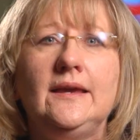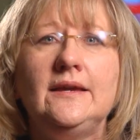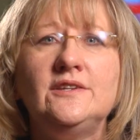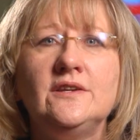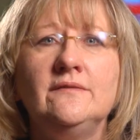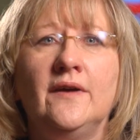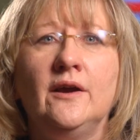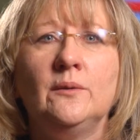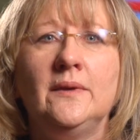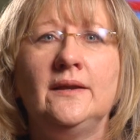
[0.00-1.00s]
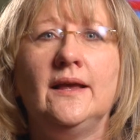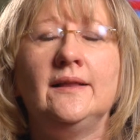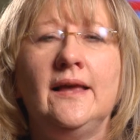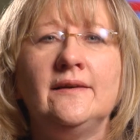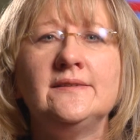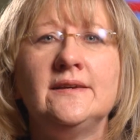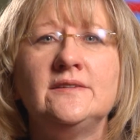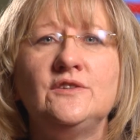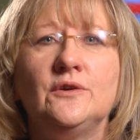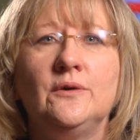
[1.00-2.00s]
Each environment allows
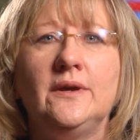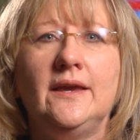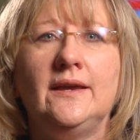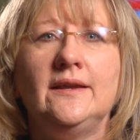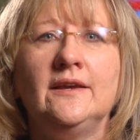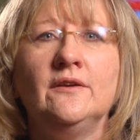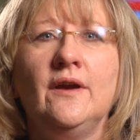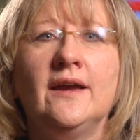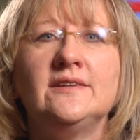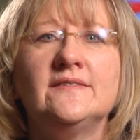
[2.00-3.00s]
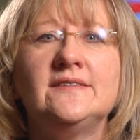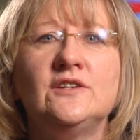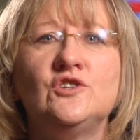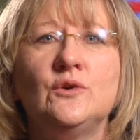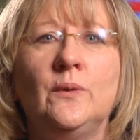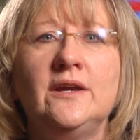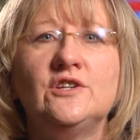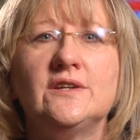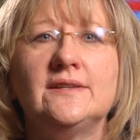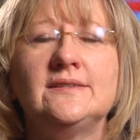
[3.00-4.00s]
us to create interactive
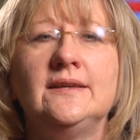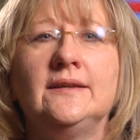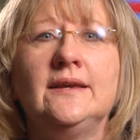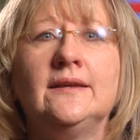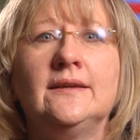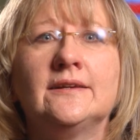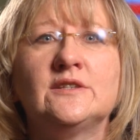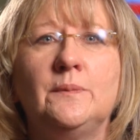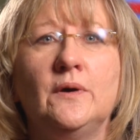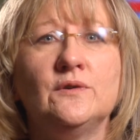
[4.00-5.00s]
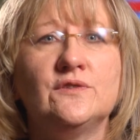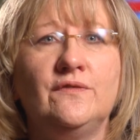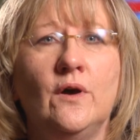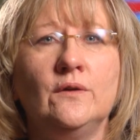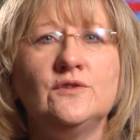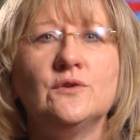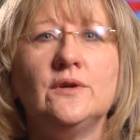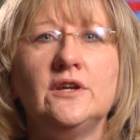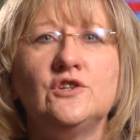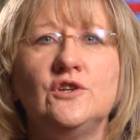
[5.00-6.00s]
situations that can expose faults or
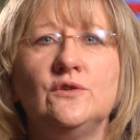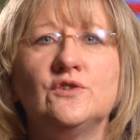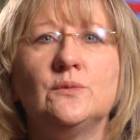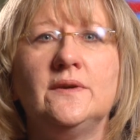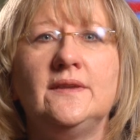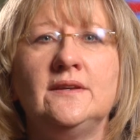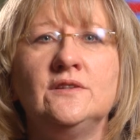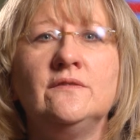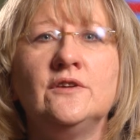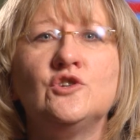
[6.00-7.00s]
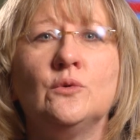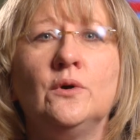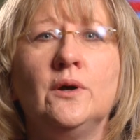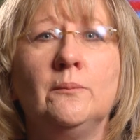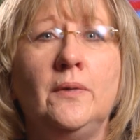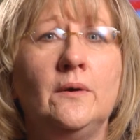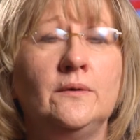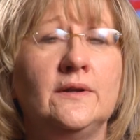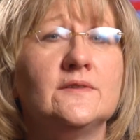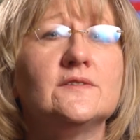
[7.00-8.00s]
issues with individual
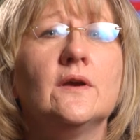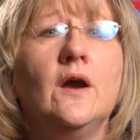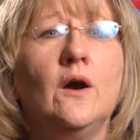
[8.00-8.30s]
components